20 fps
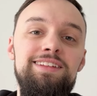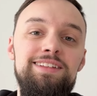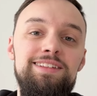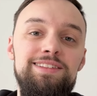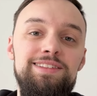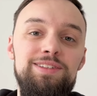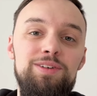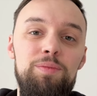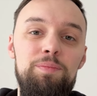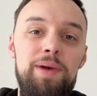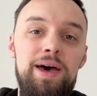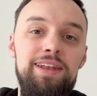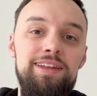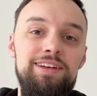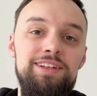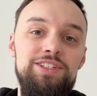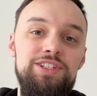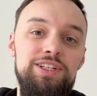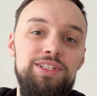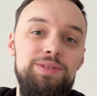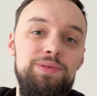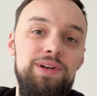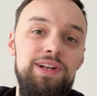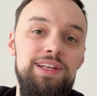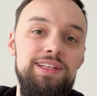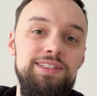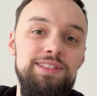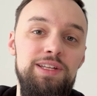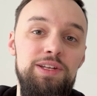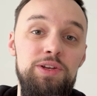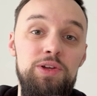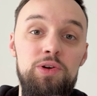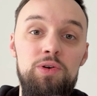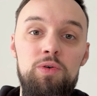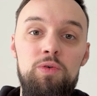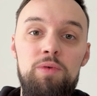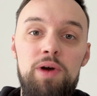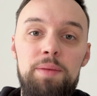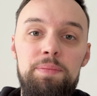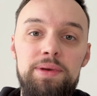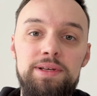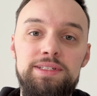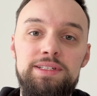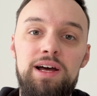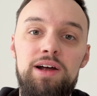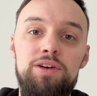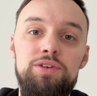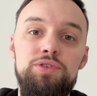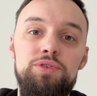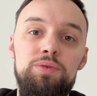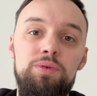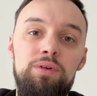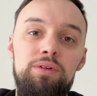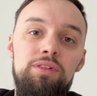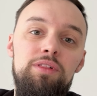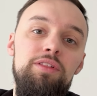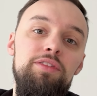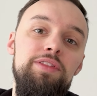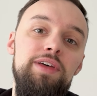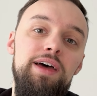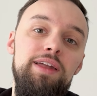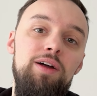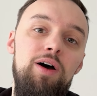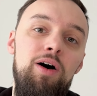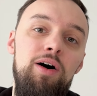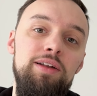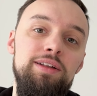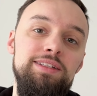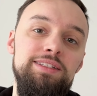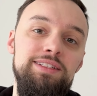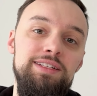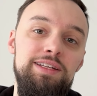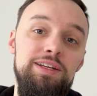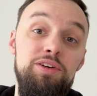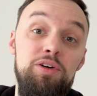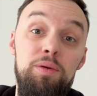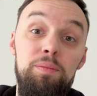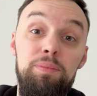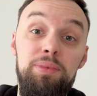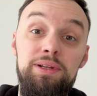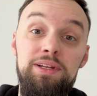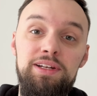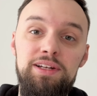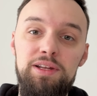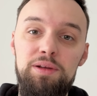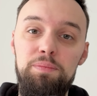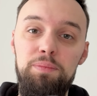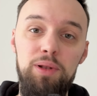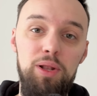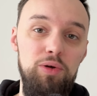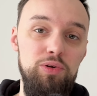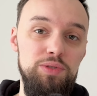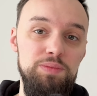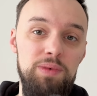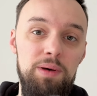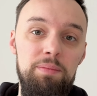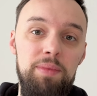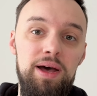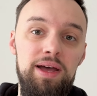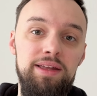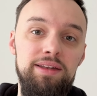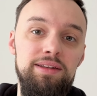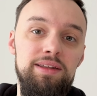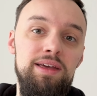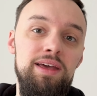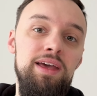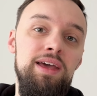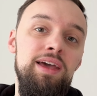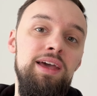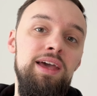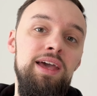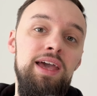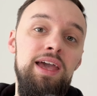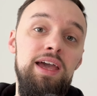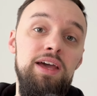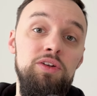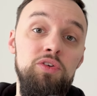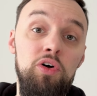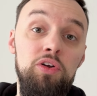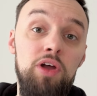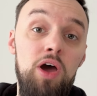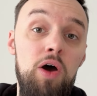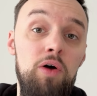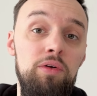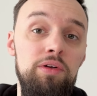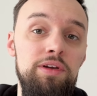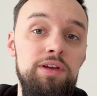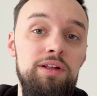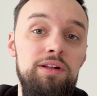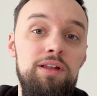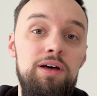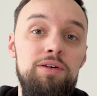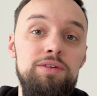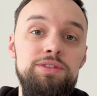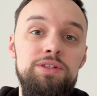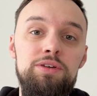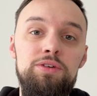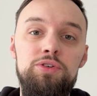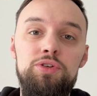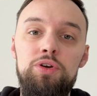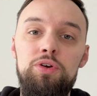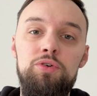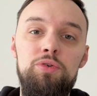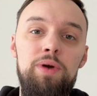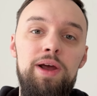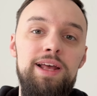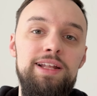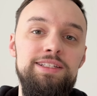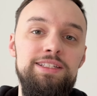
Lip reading: So Meta just released a new WebXR tool that honestly completely blows my mind. It not only allows you to create